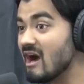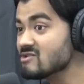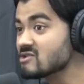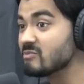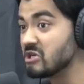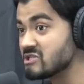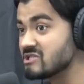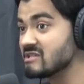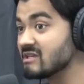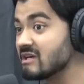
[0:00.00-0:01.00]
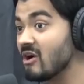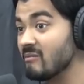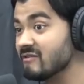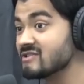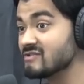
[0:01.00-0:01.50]
I was looking because the
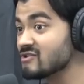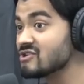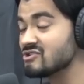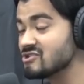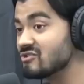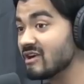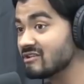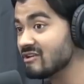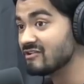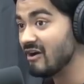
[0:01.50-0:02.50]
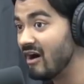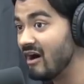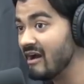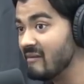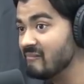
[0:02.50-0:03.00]
comedy festival was so strict on
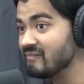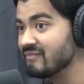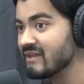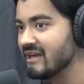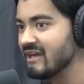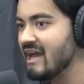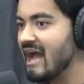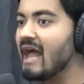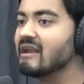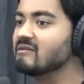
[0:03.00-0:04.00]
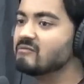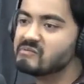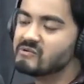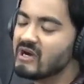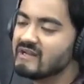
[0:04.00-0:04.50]
time, and
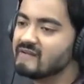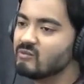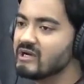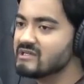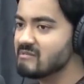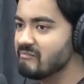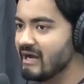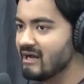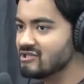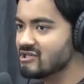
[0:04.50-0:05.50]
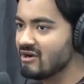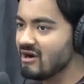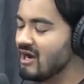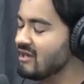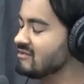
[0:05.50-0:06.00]
granted, when it's a bad show,
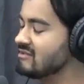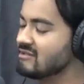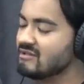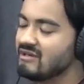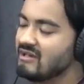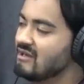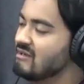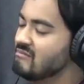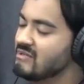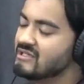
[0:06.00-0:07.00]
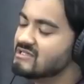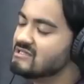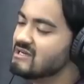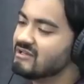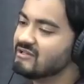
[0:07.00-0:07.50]
there's
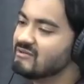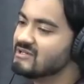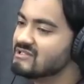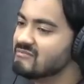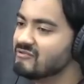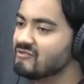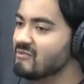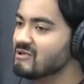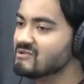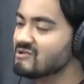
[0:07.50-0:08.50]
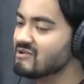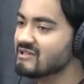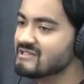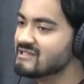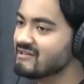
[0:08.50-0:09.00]
nothing worse than performing to an
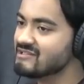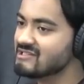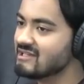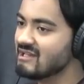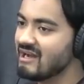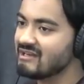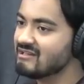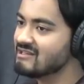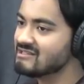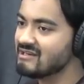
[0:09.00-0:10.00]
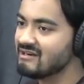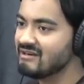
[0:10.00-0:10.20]
audience that are just lackluster.